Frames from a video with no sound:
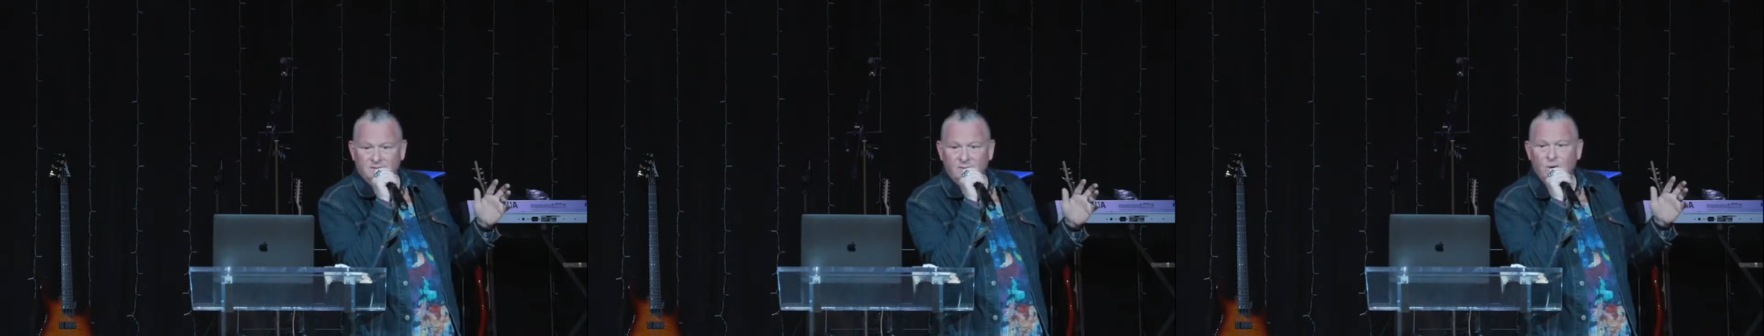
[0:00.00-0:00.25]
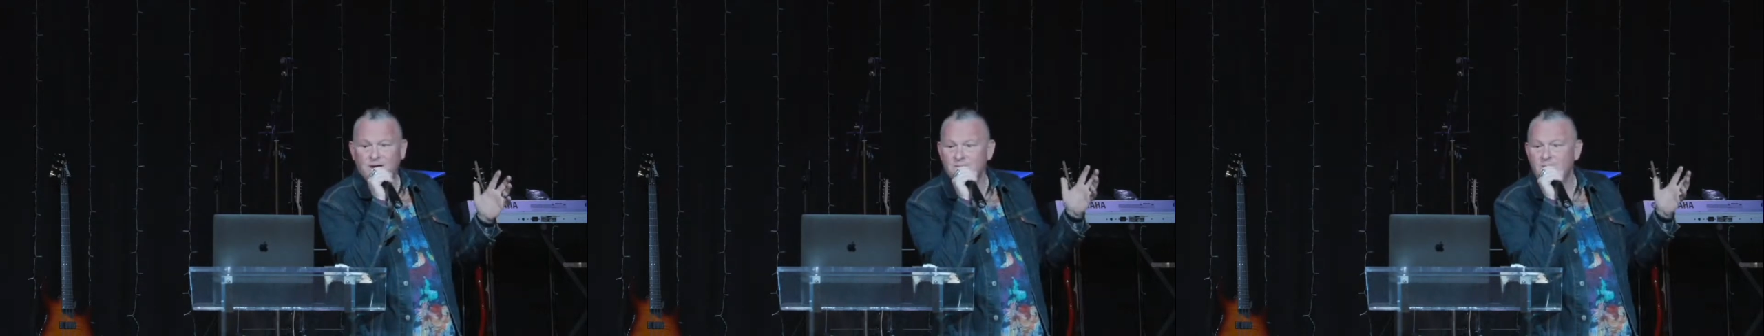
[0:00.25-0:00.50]

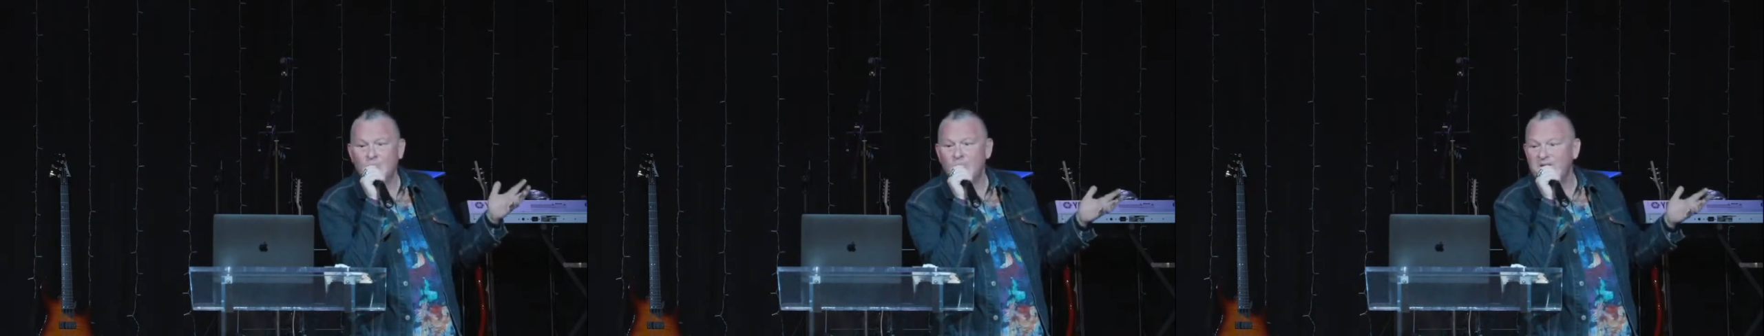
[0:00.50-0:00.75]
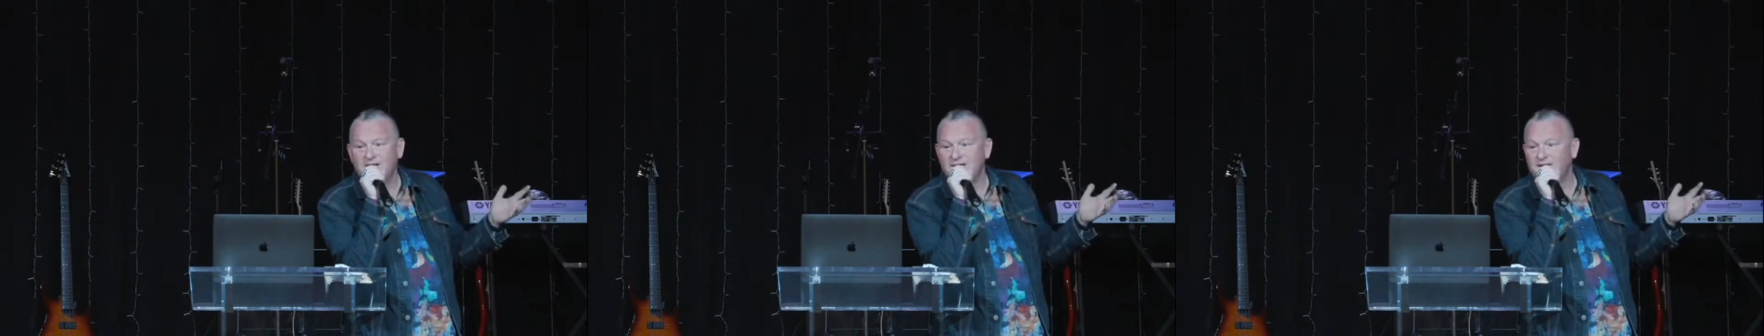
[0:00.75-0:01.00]
One
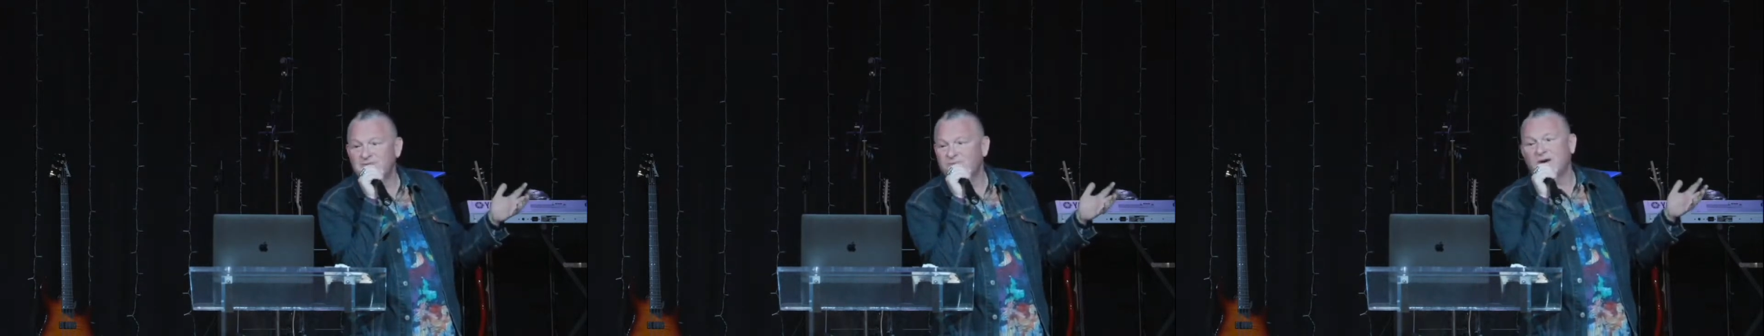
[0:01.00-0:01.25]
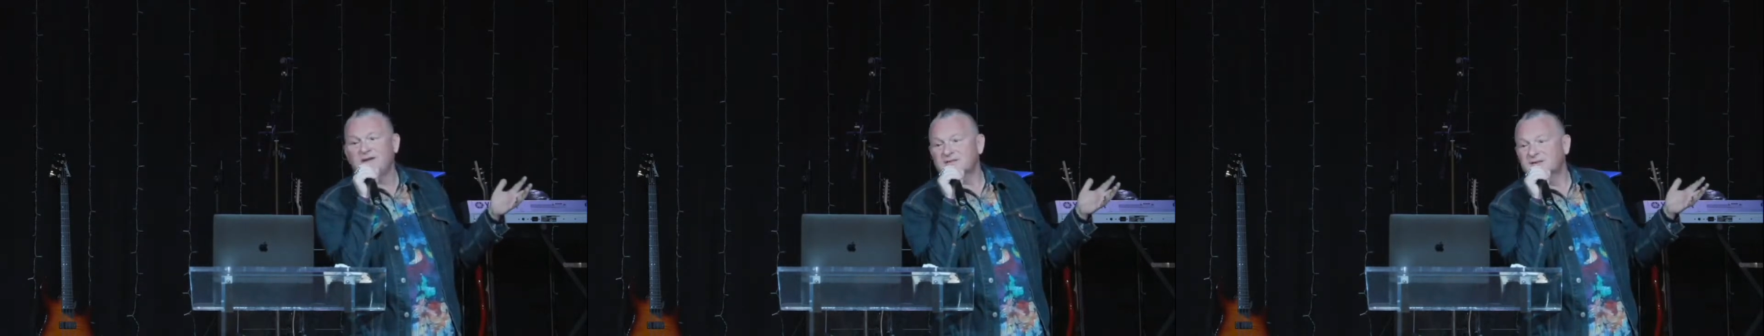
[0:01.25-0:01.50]
moment in his
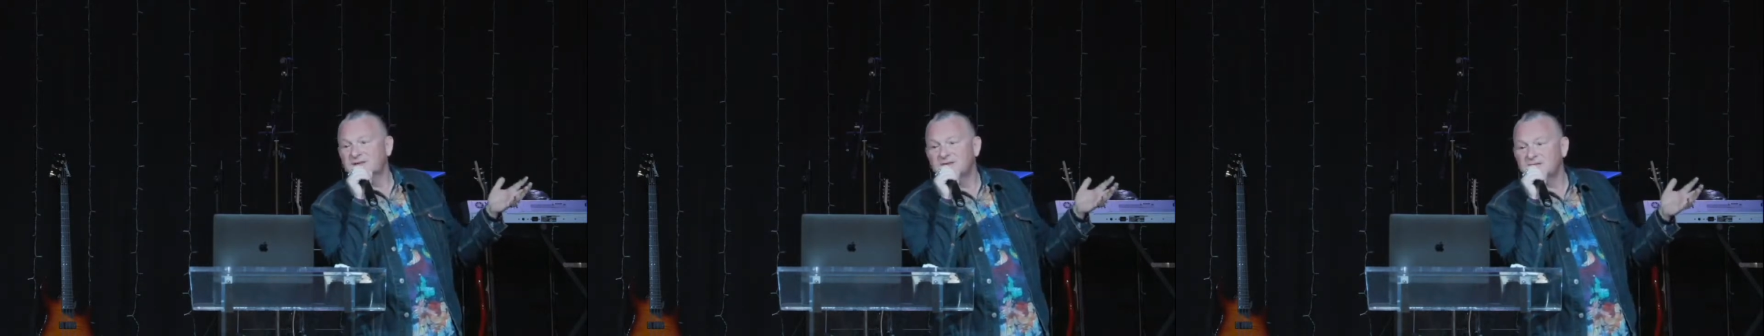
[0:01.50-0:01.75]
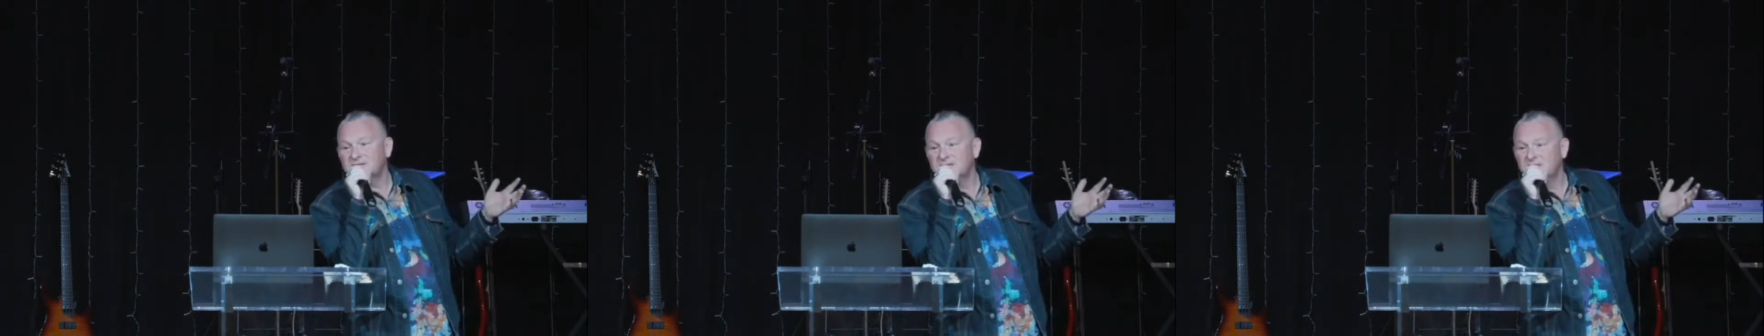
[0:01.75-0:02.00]

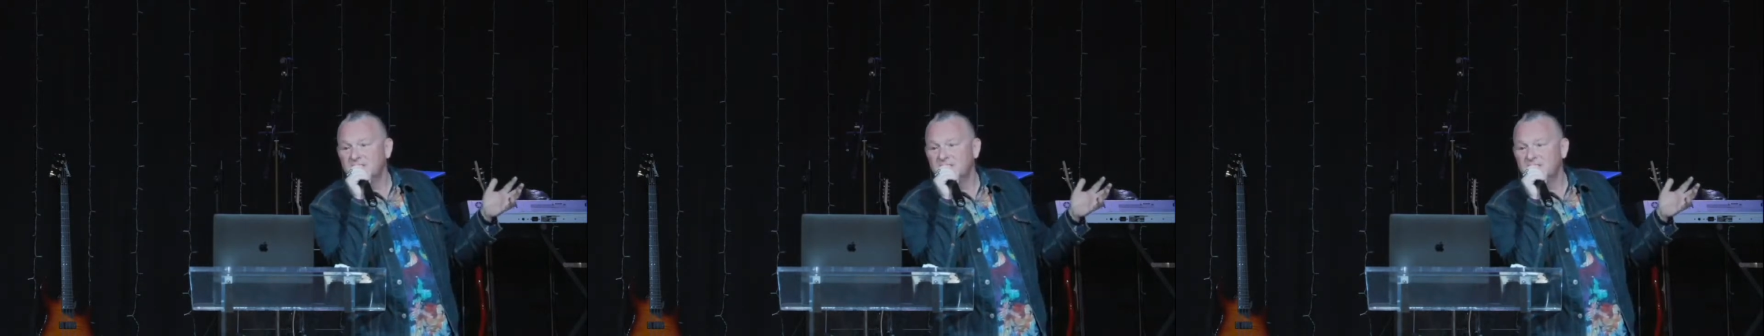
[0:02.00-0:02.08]
presence.